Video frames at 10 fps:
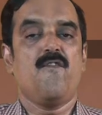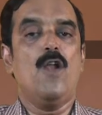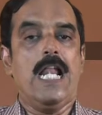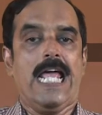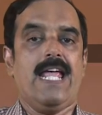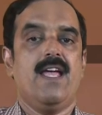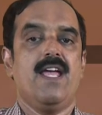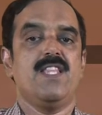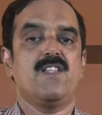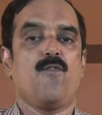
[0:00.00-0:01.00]
fully
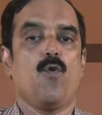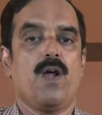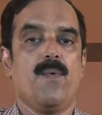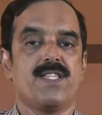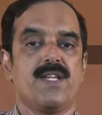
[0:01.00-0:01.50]
in these 4 hours.